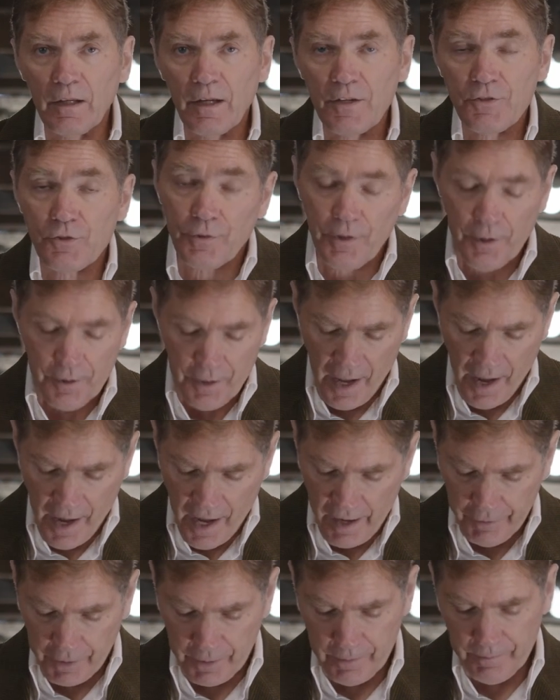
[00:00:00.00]
So there you
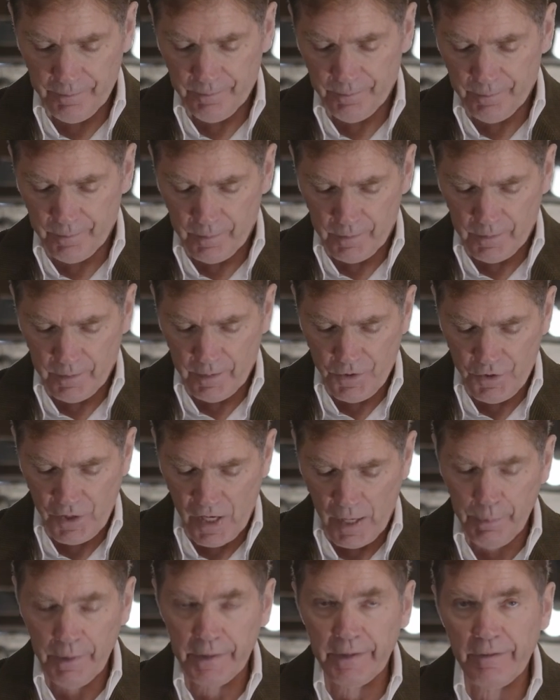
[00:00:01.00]
have it, a
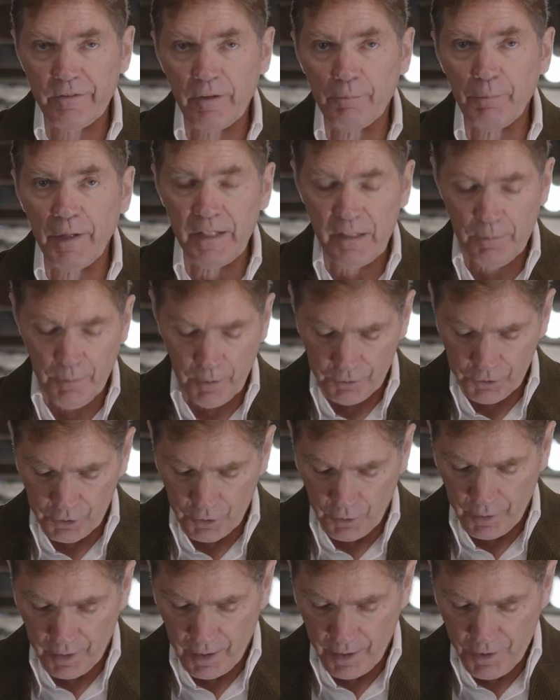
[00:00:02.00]
sampling of the many
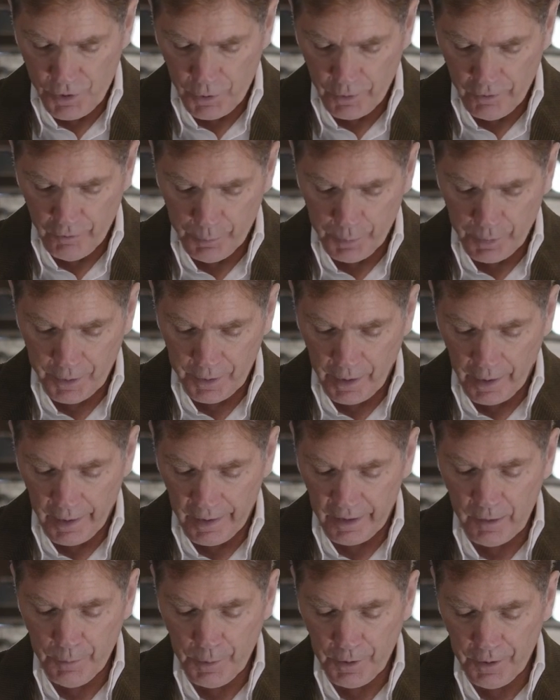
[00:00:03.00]
Miltonians who have put
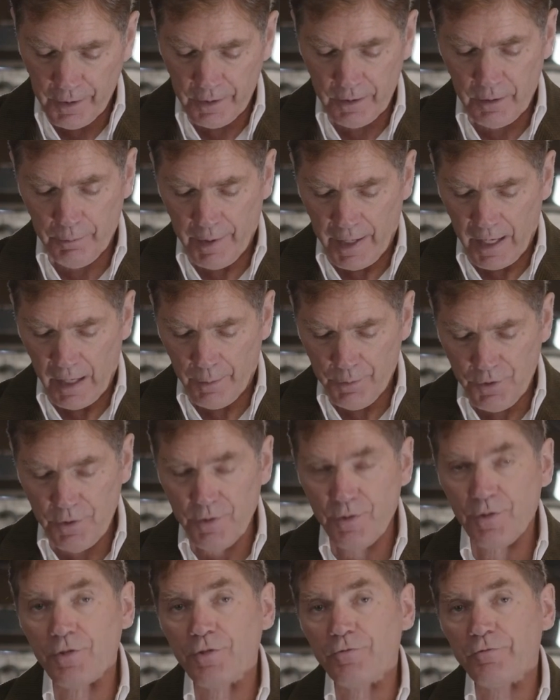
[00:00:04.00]
our community on the map
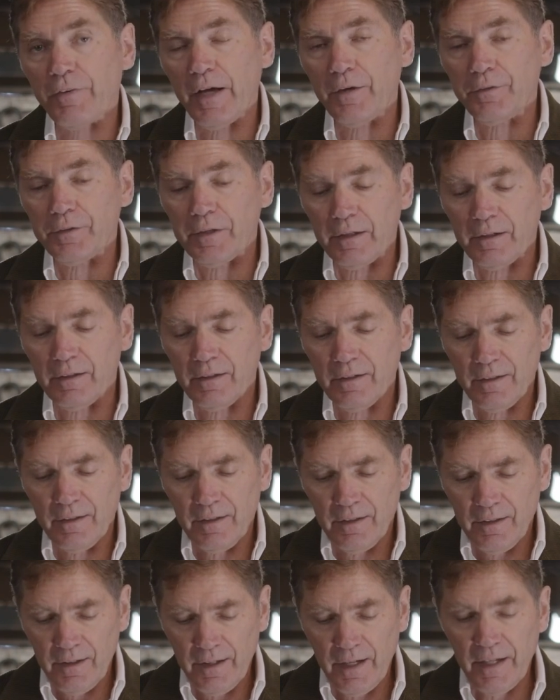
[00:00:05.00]
since its founding
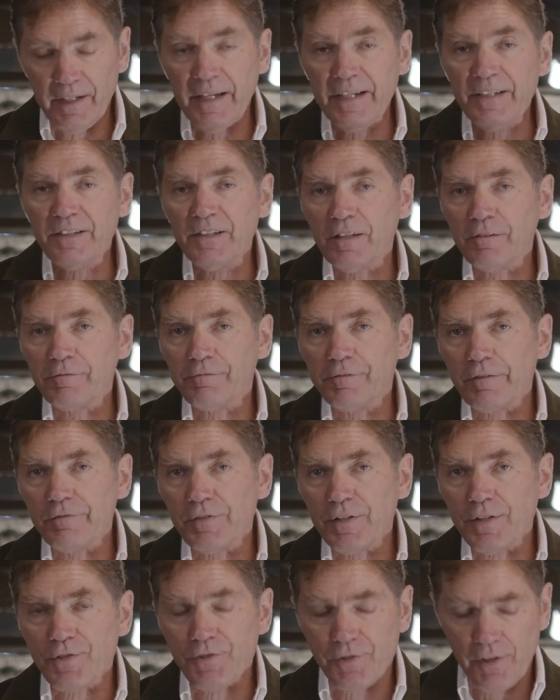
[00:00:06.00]
in
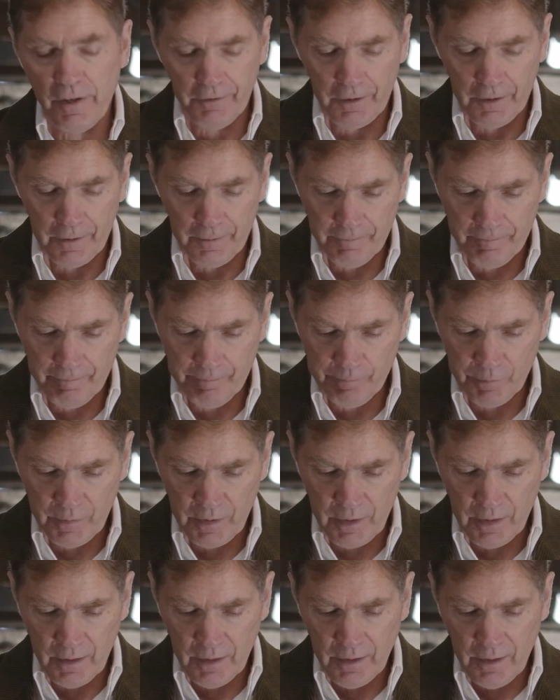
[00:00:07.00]
1857.
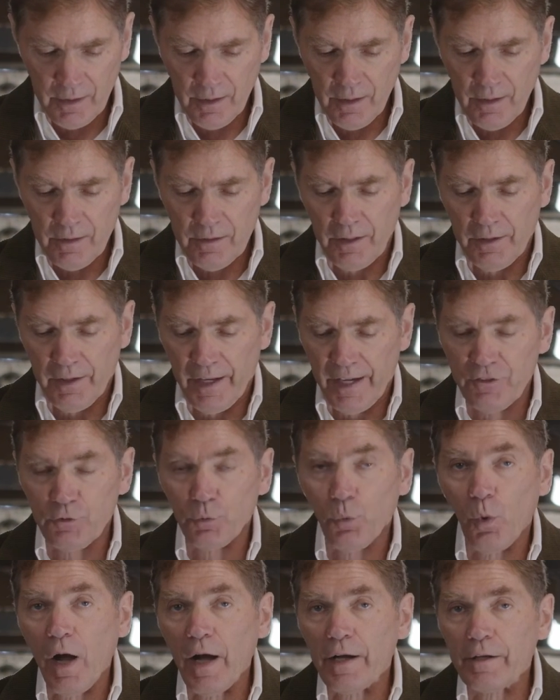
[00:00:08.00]
The
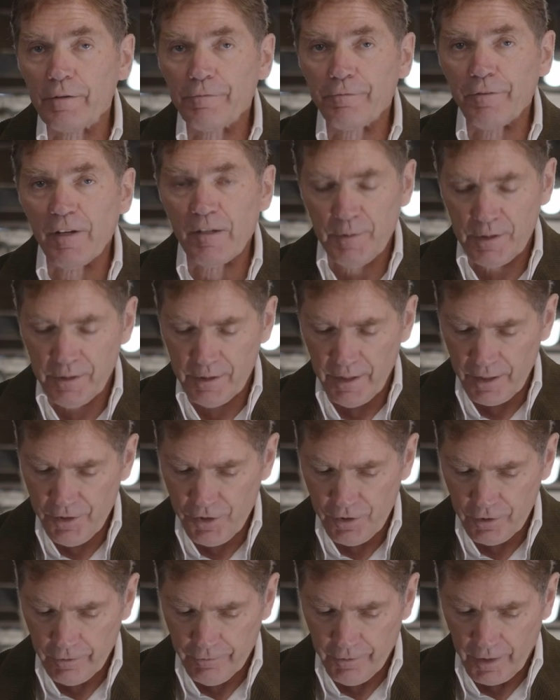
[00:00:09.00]
next Walk of Fame
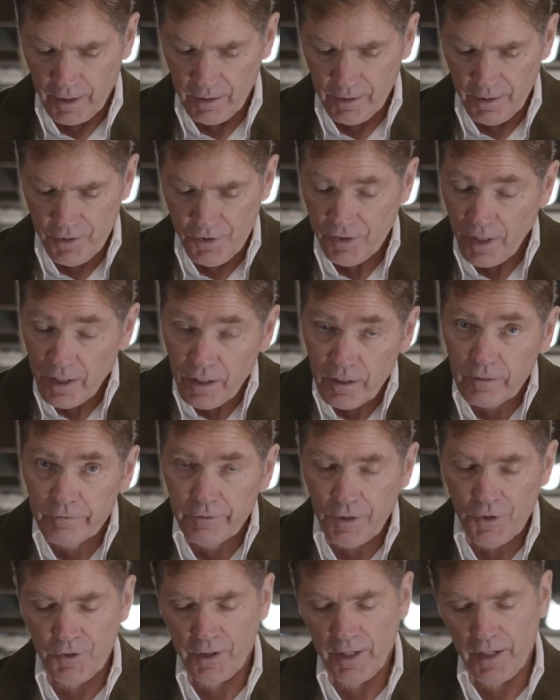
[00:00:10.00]
induction event is
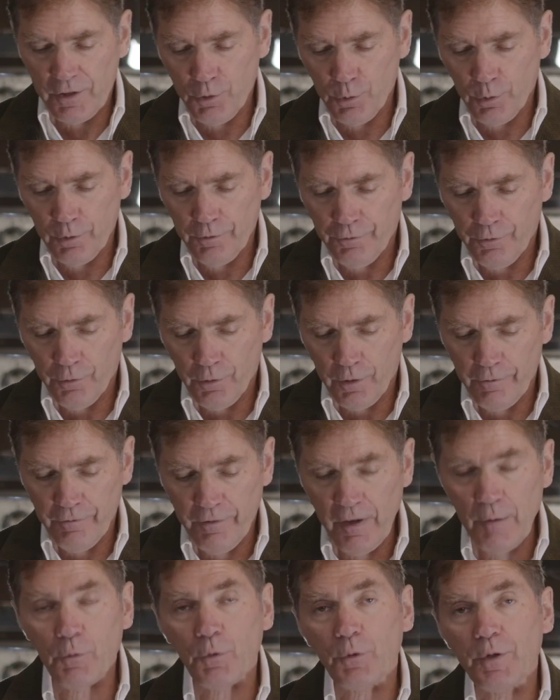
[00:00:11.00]
tentatively scheduled for
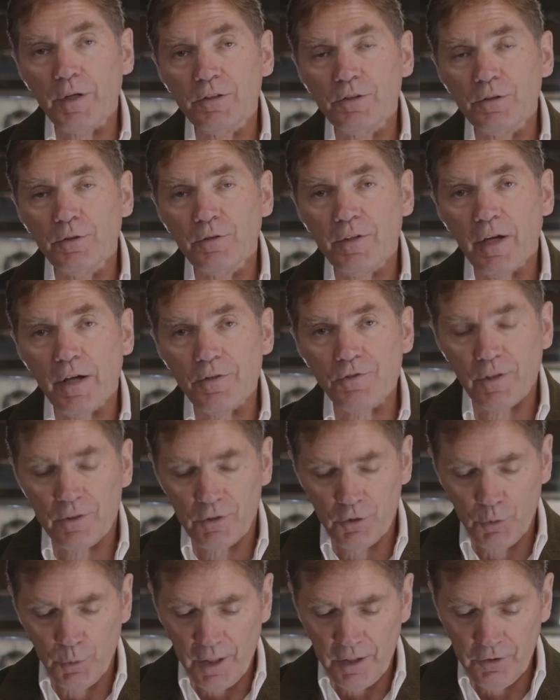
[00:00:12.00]
February
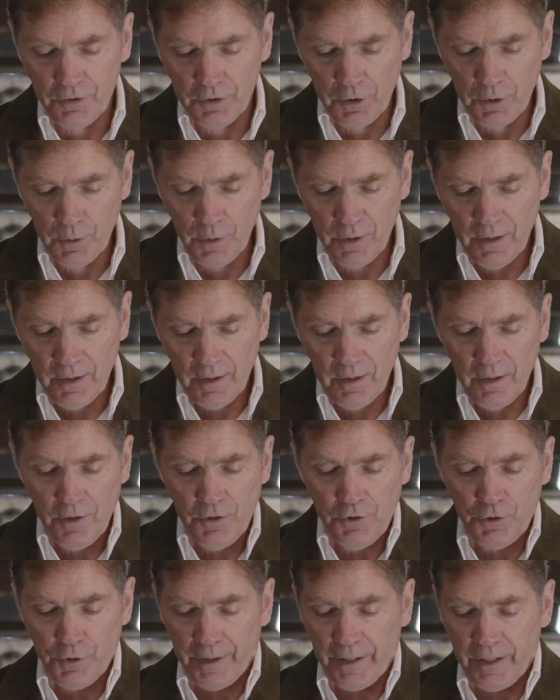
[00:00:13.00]
2022
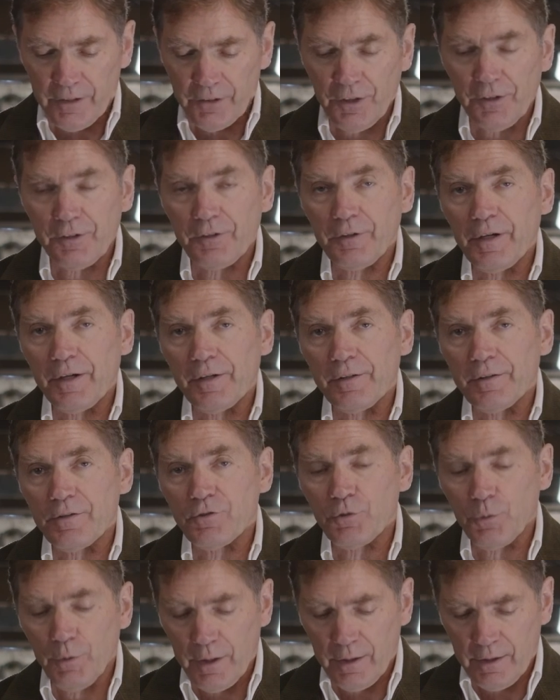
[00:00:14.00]
during Ontario
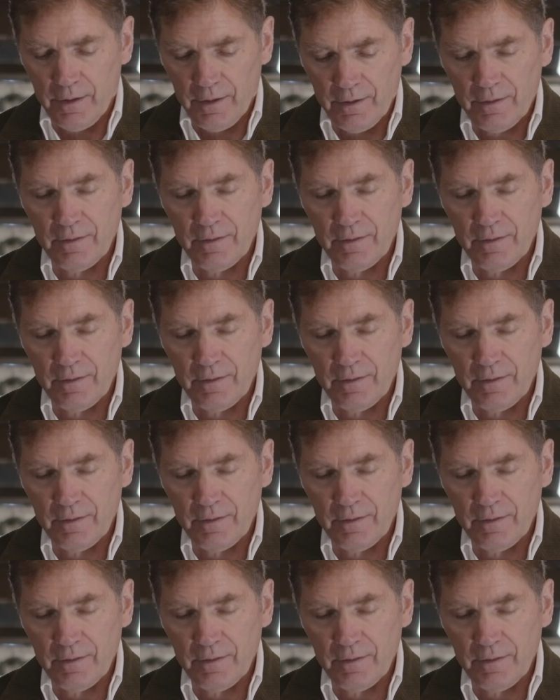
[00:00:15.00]
Heritage Week.